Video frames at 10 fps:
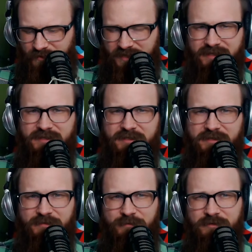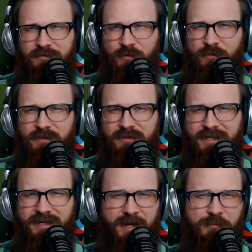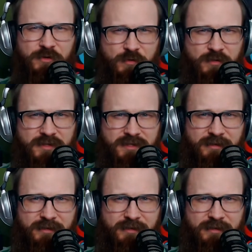sites that don't want to like name their sources.